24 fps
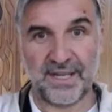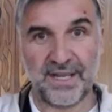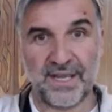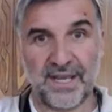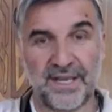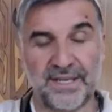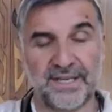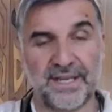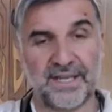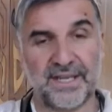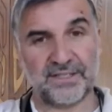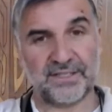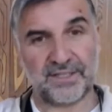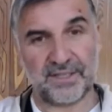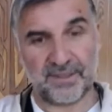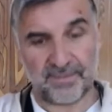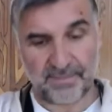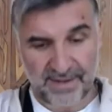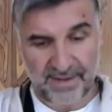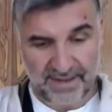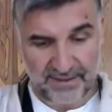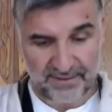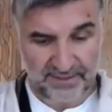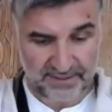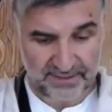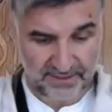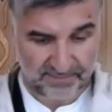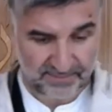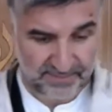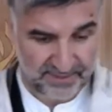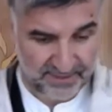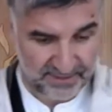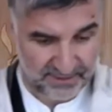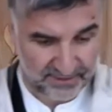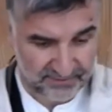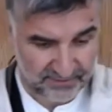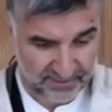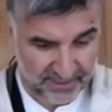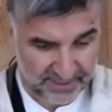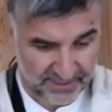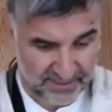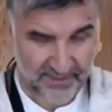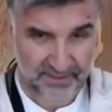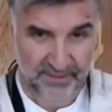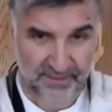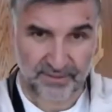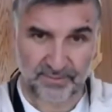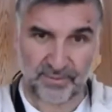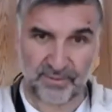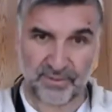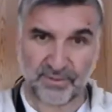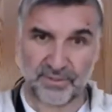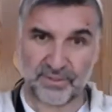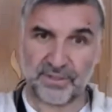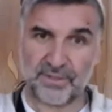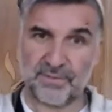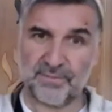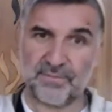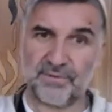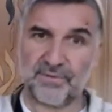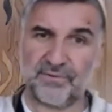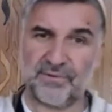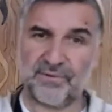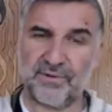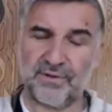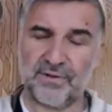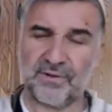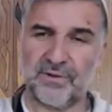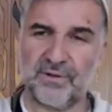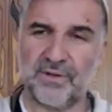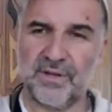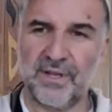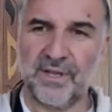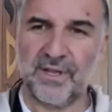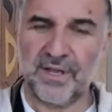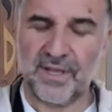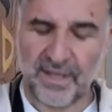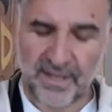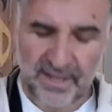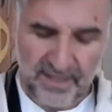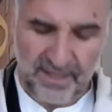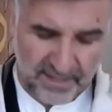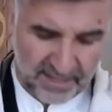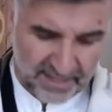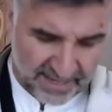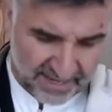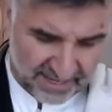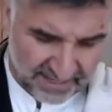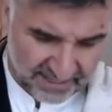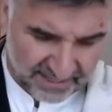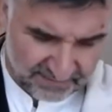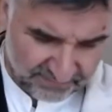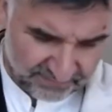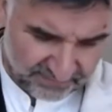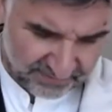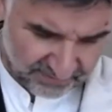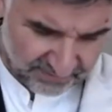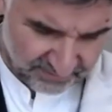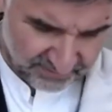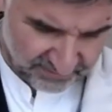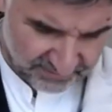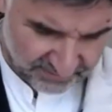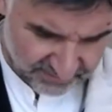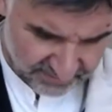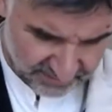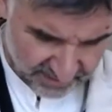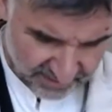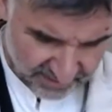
And yet somehow this administration has pushed them through. And it feels